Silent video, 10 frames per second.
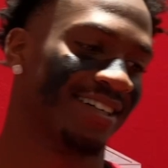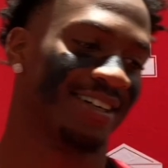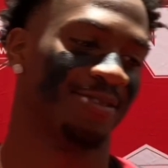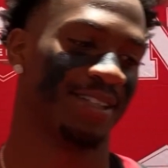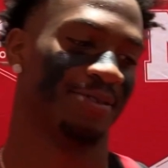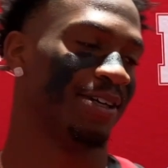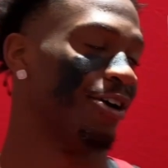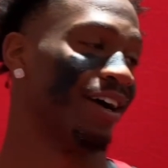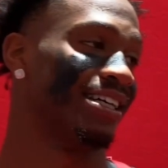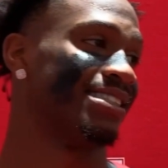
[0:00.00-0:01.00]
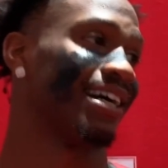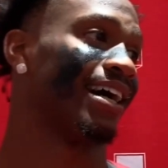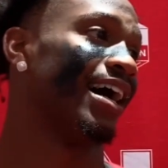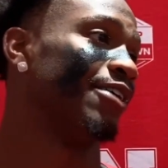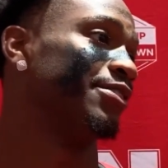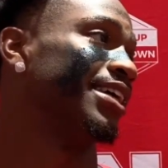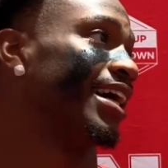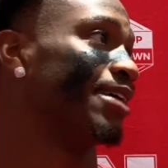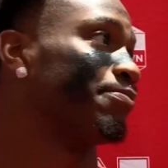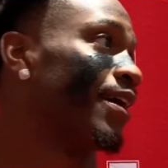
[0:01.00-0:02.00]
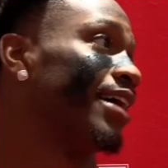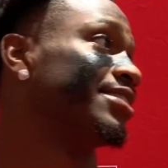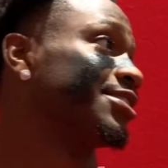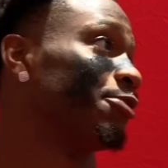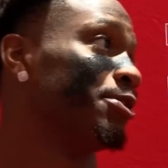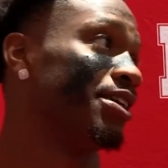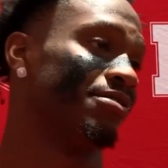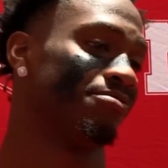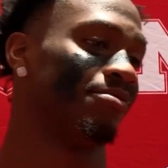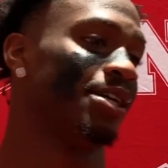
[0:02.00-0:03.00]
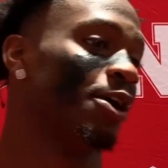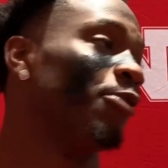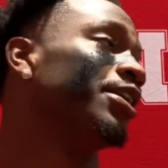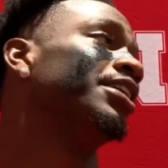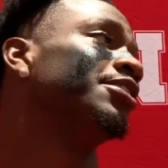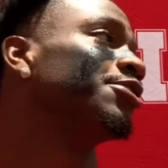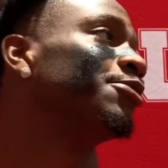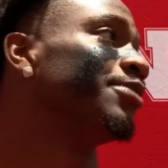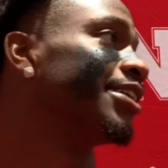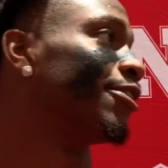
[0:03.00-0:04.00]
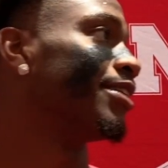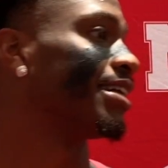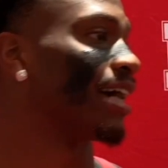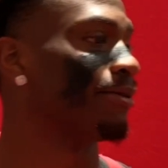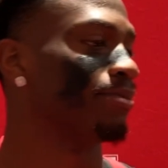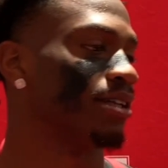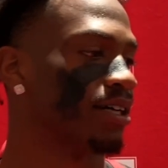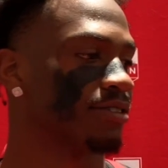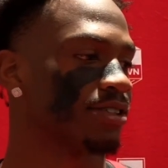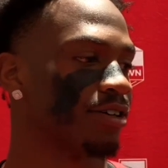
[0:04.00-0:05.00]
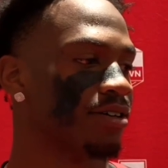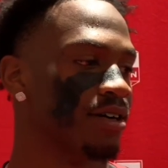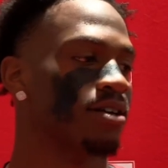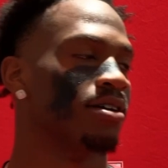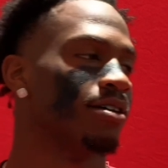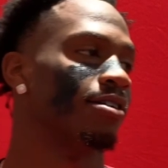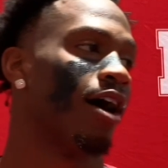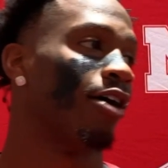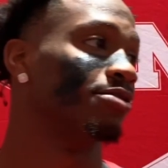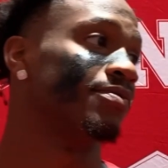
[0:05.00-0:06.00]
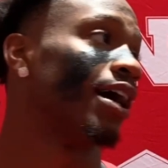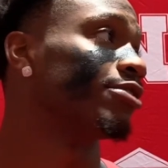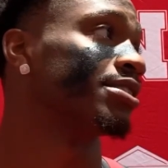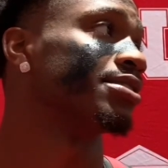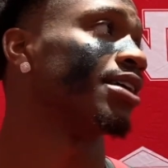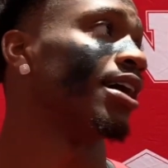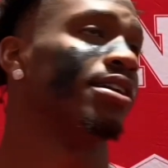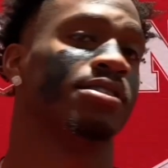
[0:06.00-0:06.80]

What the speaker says: We go against that guy every day in practice, so we know what he could do. We know what he's capable of. So, you know, I was excited.